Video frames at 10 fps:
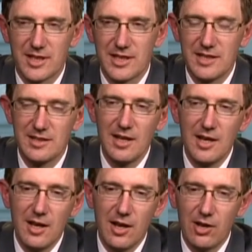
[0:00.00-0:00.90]
akin
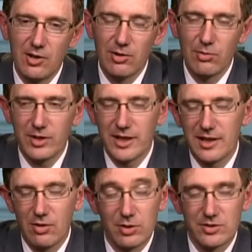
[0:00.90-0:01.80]
uh,
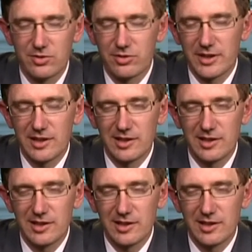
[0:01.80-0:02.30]
looking, or sorry,